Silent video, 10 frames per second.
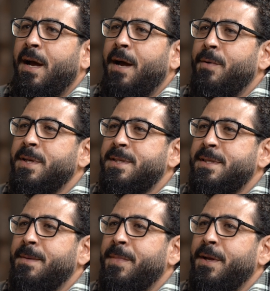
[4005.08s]
I was
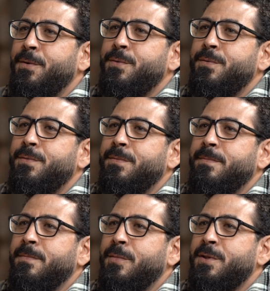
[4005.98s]
something who
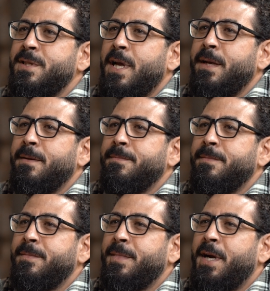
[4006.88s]
looks like
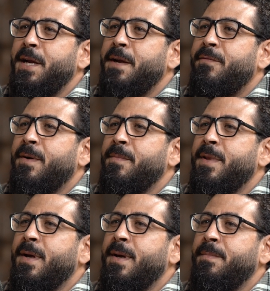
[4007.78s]
running
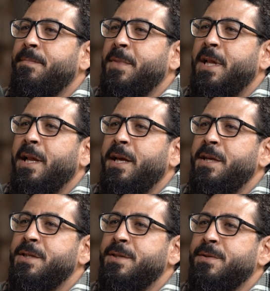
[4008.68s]
from the Middle
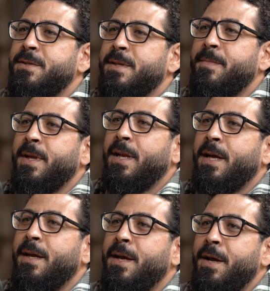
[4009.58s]
Ages or something,
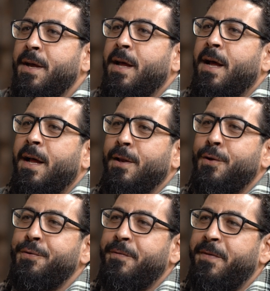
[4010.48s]
like a
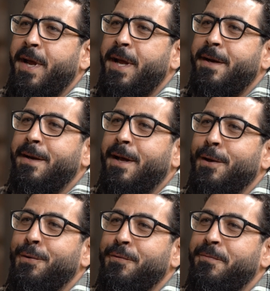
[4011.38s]
lot of hair, a
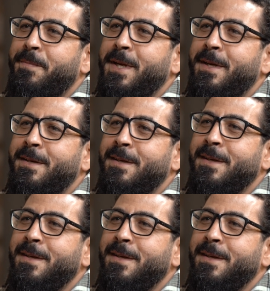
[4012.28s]
lot of beard,